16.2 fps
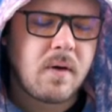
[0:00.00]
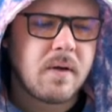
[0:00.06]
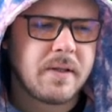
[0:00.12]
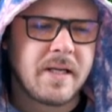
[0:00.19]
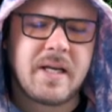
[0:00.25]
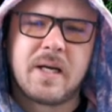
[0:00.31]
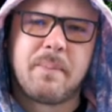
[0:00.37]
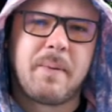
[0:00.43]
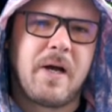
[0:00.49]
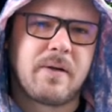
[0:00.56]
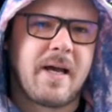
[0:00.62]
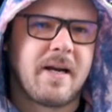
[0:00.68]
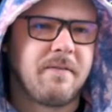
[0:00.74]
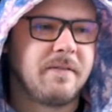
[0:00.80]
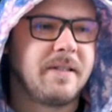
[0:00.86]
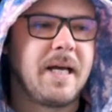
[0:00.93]
thinking about
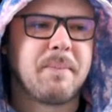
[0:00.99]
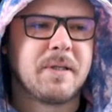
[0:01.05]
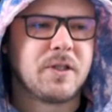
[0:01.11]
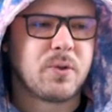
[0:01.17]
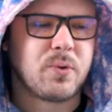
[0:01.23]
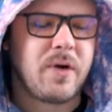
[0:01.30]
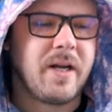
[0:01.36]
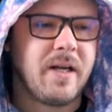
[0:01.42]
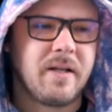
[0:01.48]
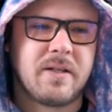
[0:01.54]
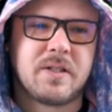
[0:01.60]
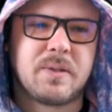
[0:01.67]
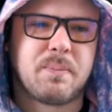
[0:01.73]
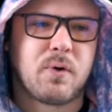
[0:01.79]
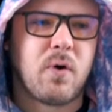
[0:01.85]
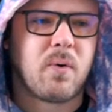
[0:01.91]
kind of demonstrating
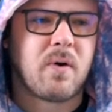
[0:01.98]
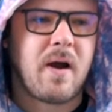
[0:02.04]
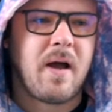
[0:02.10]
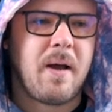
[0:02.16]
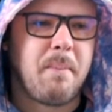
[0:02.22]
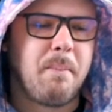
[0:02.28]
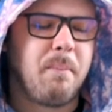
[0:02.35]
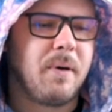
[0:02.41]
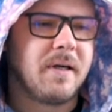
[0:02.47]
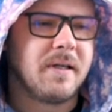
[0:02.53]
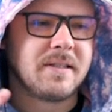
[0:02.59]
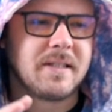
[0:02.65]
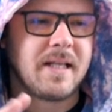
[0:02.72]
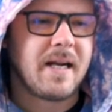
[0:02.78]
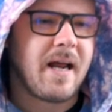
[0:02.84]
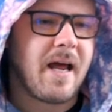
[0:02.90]
this program, but
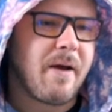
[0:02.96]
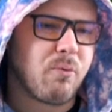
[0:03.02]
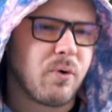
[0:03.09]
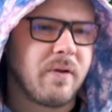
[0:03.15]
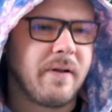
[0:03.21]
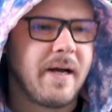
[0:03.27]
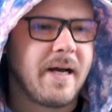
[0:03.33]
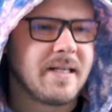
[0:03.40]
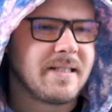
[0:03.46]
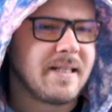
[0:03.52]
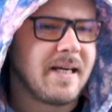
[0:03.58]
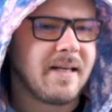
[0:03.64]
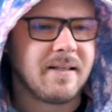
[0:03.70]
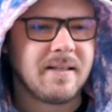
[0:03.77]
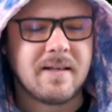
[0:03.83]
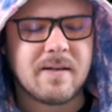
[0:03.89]
then I realized
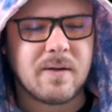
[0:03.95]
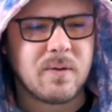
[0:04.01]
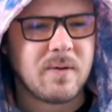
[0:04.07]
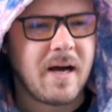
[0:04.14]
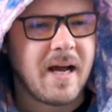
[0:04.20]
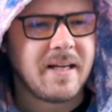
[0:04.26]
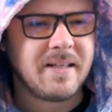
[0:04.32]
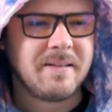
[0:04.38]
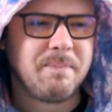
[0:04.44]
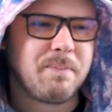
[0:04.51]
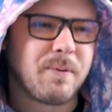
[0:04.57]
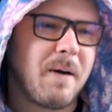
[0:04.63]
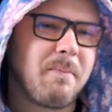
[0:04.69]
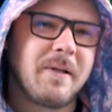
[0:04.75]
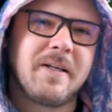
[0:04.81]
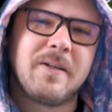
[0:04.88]
that, you know, I
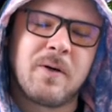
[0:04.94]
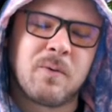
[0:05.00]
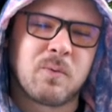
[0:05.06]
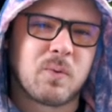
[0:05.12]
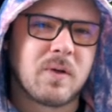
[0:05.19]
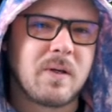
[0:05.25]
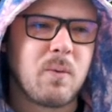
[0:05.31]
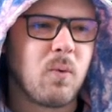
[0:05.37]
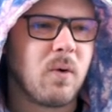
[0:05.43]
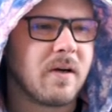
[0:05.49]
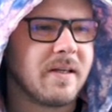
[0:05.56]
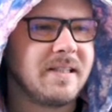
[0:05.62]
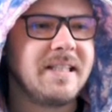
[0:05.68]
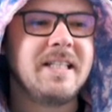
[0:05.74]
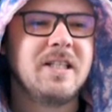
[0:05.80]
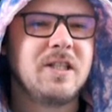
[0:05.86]
probably don't really want to
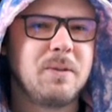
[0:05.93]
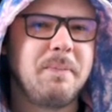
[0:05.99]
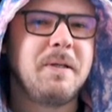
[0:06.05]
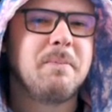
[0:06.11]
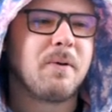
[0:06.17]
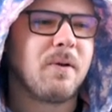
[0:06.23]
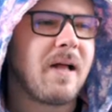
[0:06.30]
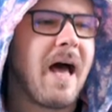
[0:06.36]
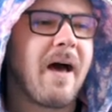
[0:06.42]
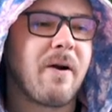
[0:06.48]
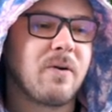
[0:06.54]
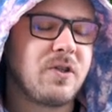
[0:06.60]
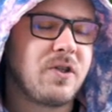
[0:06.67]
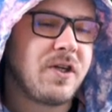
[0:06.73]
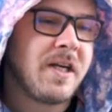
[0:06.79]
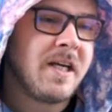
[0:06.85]
teach people how to
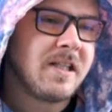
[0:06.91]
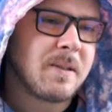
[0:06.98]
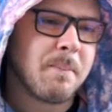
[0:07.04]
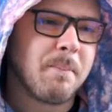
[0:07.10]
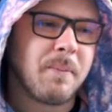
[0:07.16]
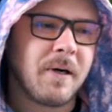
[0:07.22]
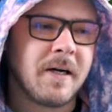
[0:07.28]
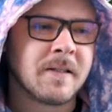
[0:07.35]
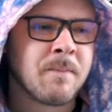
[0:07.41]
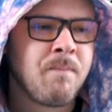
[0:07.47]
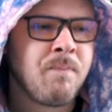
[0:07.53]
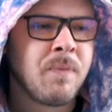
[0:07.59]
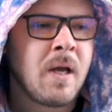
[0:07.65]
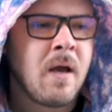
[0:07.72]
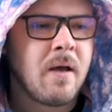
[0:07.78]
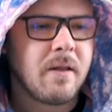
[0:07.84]
cheat. But
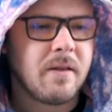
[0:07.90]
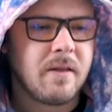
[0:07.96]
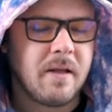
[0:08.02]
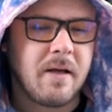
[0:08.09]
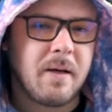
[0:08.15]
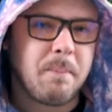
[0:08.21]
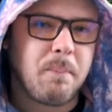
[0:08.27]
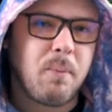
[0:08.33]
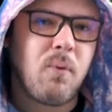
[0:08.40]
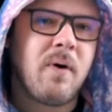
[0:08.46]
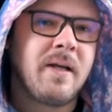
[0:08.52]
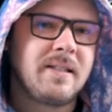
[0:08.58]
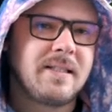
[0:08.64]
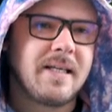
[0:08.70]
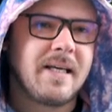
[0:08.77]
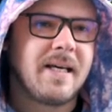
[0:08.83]
the
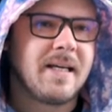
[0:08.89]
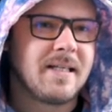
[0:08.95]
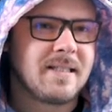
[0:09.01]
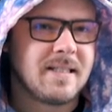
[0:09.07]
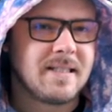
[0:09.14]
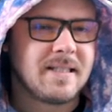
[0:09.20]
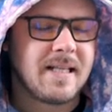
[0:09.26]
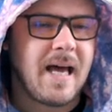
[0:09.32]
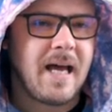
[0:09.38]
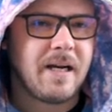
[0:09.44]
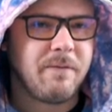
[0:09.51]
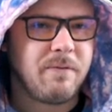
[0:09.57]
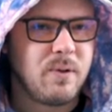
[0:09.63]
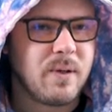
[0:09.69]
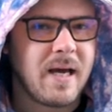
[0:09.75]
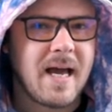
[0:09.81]
point is, is that
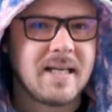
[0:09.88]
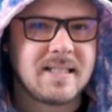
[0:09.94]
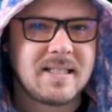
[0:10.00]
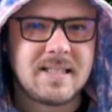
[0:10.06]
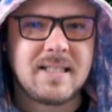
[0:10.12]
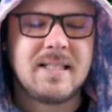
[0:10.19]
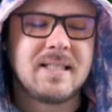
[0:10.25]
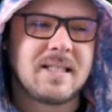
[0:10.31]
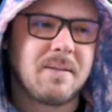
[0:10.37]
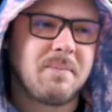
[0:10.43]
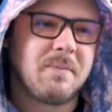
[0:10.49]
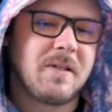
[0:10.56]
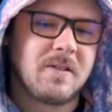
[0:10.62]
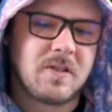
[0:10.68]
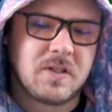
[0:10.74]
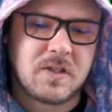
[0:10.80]
if you guys see
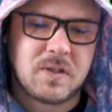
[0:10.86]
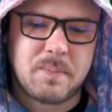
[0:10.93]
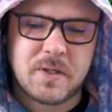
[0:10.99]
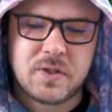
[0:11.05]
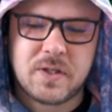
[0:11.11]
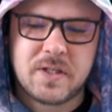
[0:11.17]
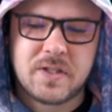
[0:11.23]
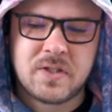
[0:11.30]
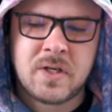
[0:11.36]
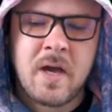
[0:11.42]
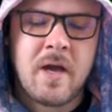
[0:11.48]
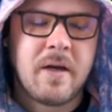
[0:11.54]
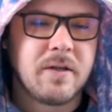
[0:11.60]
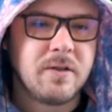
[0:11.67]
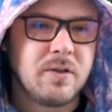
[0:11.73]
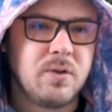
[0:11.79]
something suspicious,
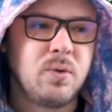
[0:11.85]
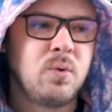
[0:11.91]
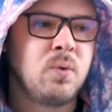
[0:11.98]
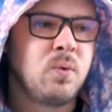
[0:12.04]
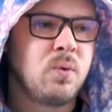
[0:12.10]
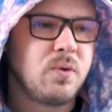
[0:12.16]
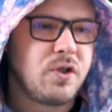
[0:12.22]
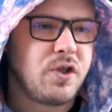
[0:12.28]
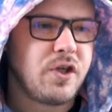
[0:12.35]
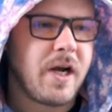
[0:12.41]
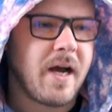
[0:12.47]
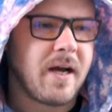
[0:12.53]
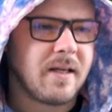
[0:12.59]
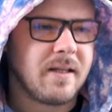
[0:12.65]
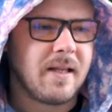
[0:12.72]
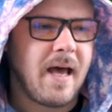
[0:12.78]
do
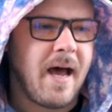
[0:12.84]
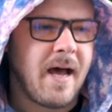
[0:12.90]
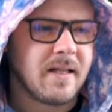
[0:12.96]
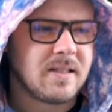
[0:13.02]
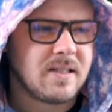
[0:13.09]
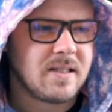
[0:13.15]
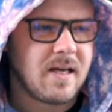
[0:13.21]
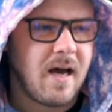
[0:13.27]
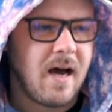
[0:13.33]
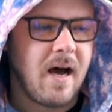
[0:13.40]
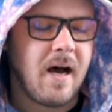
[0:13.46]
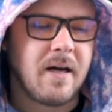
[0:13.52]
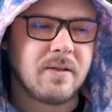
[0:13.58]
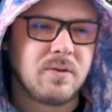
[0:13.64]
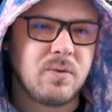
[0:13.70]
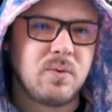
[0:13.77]
check that,
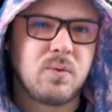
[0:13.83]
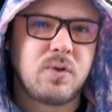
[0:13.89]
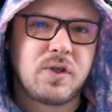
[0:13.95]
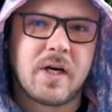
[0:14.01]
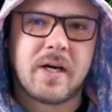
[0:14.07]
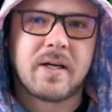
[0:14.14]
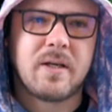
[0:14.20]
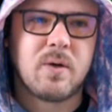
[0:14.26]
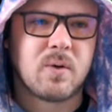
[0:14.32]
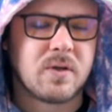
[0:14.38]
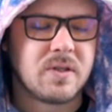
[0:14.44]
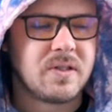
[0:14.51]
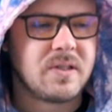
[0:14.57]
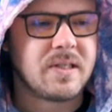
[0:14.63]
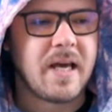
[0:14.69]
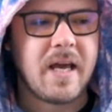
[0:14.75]
uh, do check your
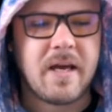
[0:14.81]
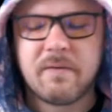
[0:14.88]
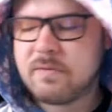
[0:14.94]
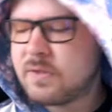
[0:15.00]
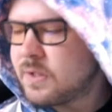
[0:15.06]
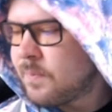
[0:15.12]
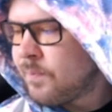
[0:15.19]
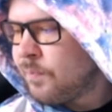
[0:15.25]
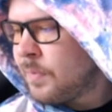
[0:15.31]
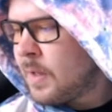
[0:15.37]
saves.